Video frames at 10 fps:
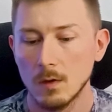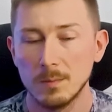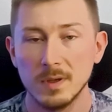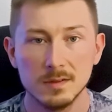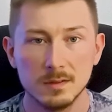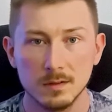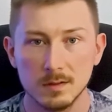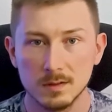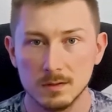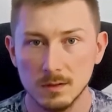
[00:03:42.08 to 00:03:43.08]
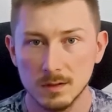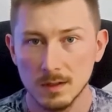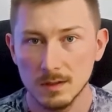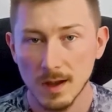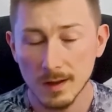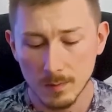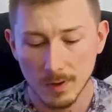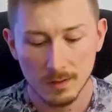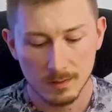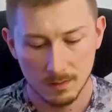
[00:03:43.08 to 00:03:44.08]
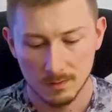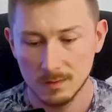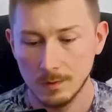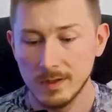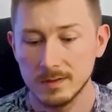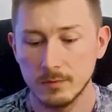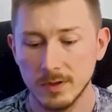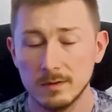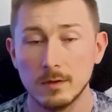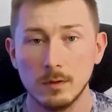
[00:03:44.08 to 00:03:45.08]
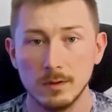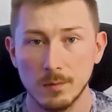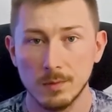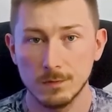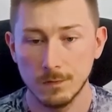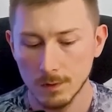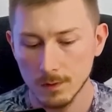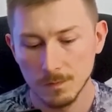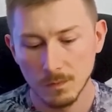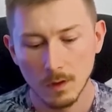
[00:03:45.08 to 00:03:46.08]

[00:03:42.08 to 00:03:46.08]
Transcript: Pies is not inanimate, so let's read the rule number 4.